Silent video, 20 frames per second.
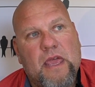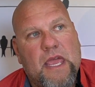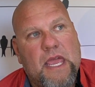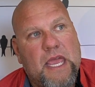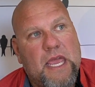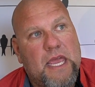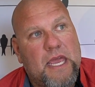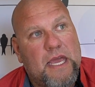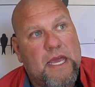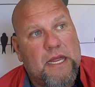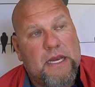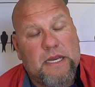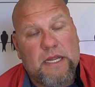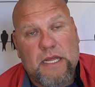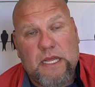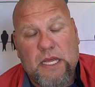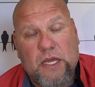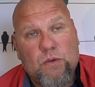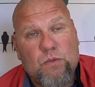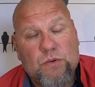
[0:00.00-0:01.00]
and
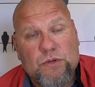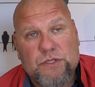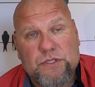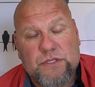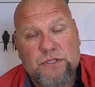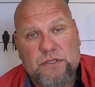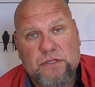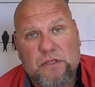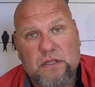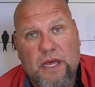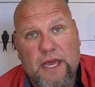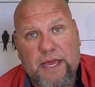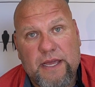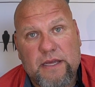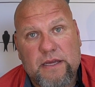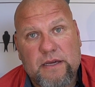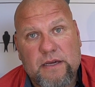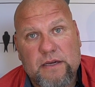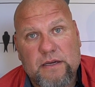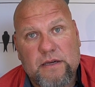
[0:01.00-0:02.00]
it was
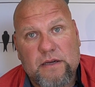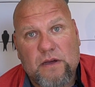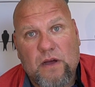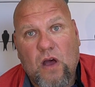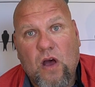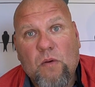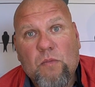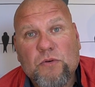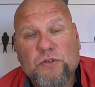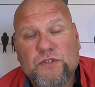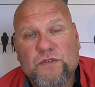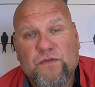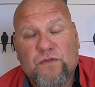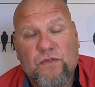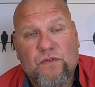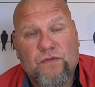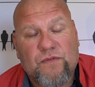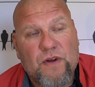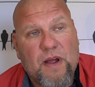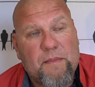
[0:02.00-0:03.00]
like almost,
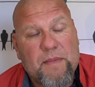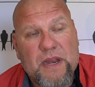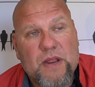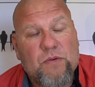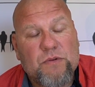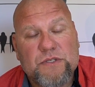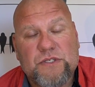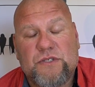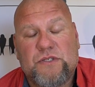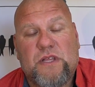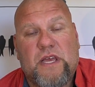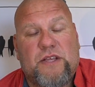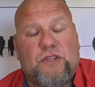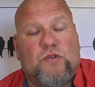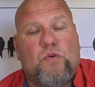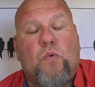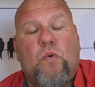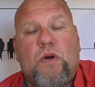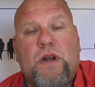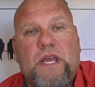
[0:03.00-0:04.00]
I mean, it was like
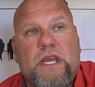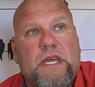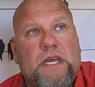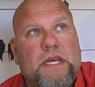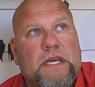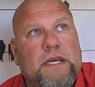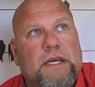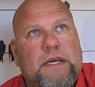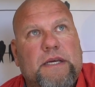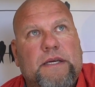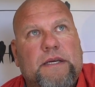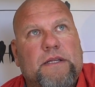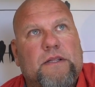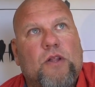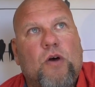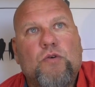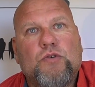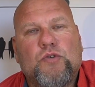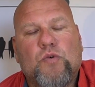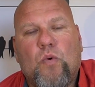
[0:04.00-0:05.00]
twenty,
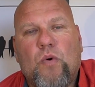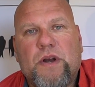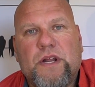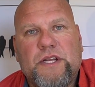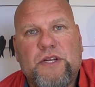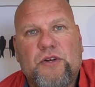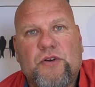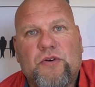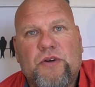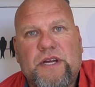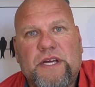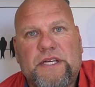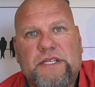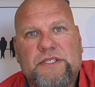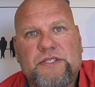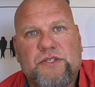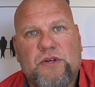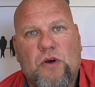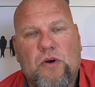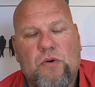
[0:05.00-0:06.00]
low twenty
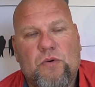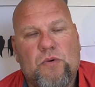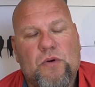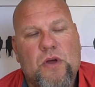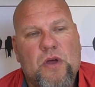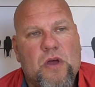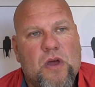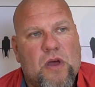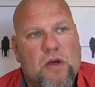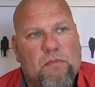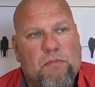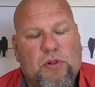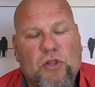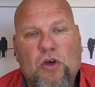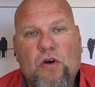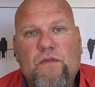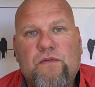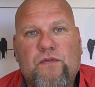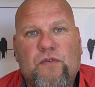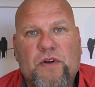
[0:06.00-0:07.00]
degrees. So
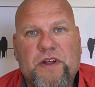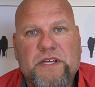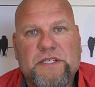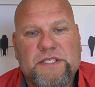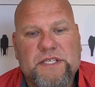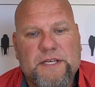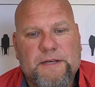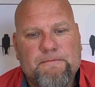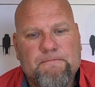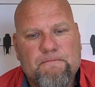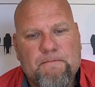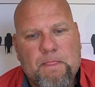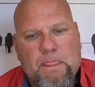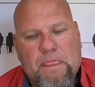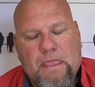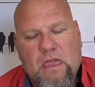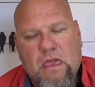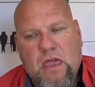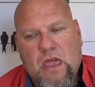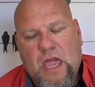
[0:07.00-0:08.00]
below freezing.
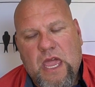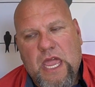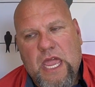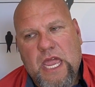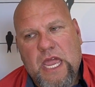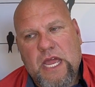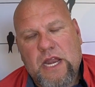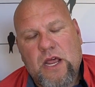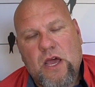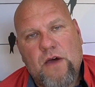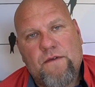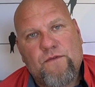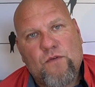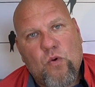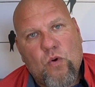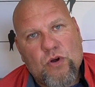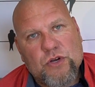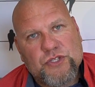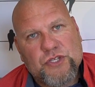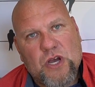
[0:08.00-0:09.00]
And of
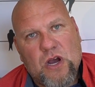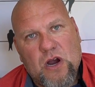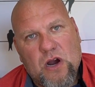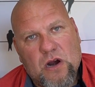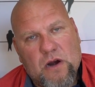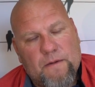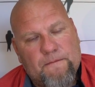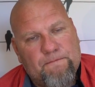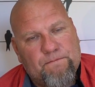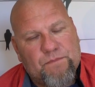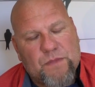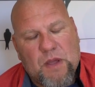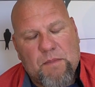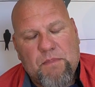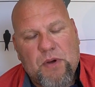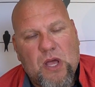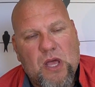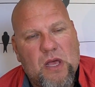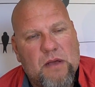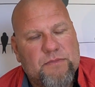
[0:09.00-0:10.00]
course our
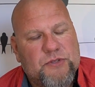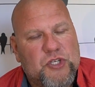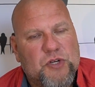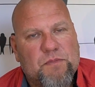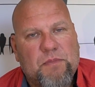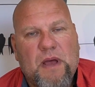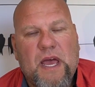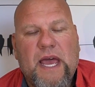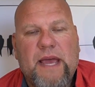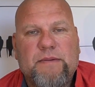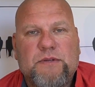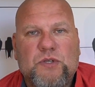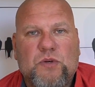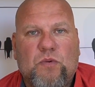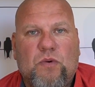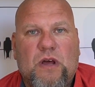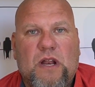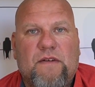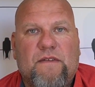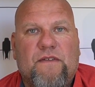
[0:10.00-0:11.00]
pumps or pipes or
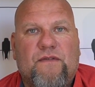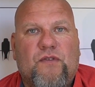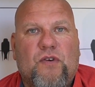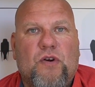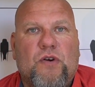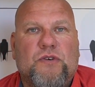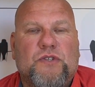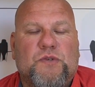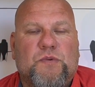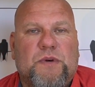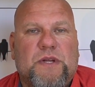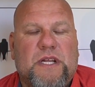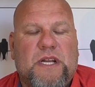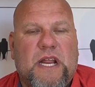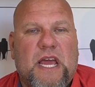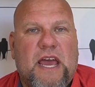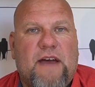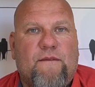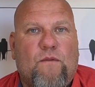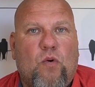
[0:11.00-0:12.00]
whatever froze, so we
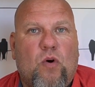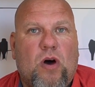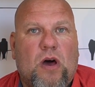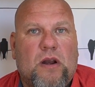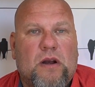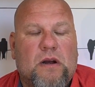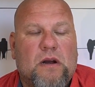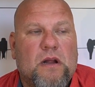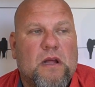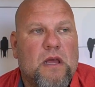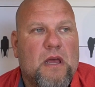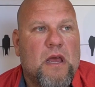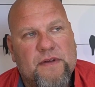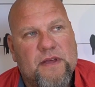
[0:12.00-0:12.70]
didn't have water.